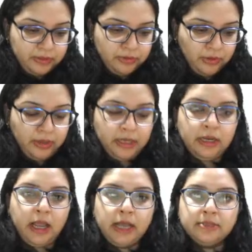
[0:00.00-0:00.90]
so you
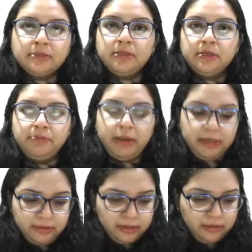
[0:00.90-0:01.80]
can ask
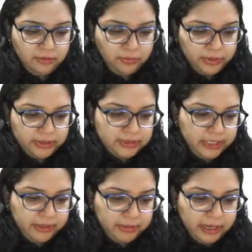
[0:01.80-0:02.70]
medicine, what is
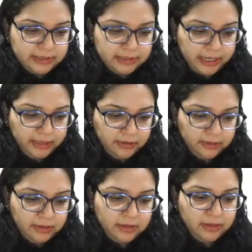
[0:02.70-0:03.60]
steel plant sign?
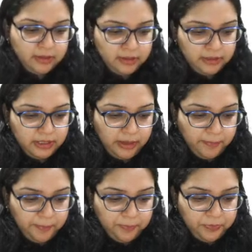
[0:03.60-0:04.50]

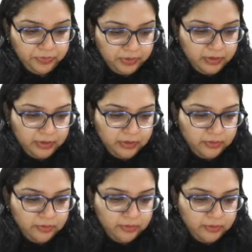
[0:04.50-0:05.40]
Yeah.
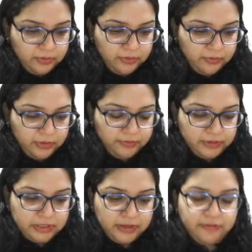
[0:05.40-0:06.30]
With
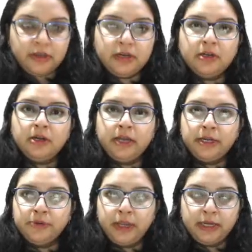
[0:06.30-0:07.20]
whichever uh,
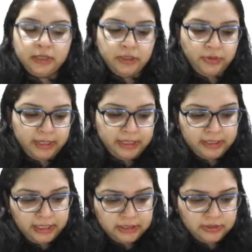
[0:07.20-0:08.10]
educator you are
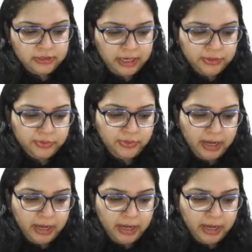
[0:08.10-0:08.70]
in touch, try to